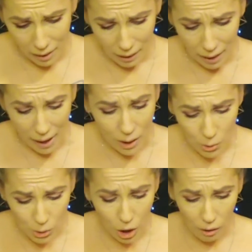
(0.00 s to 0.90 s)
I use
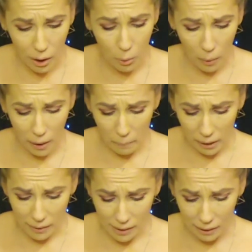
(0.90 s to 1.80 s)
garlic quite a
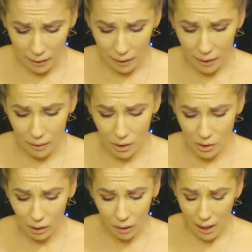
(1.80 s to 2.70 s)
bit, and there's a
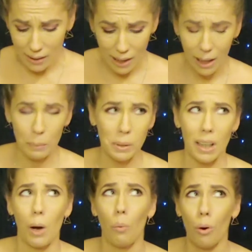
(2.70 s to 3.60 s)
lot of times that I
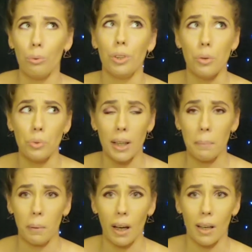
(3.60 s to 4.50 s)
won't use it
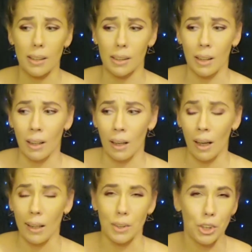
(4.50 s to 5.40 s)
because
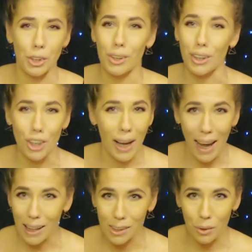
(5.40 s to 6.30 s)
it's just such a
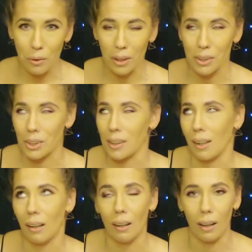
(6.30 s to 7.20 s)
hassle, and it's just like,
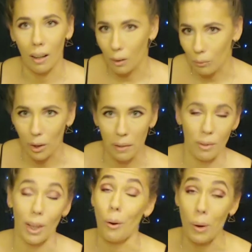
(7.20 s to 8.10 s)
ugh, I don't really feel
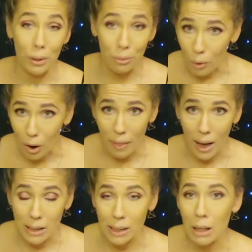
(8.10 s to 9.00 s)
like going through all that.